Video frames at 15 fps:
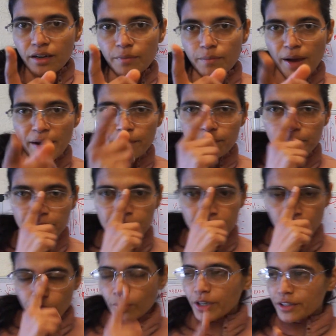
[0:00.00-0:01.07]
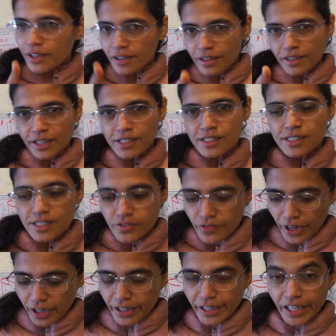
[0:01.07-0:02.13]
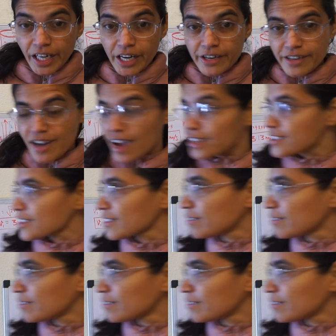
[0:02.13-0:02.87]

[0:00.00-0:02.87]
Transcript: my video whether it's recording or not.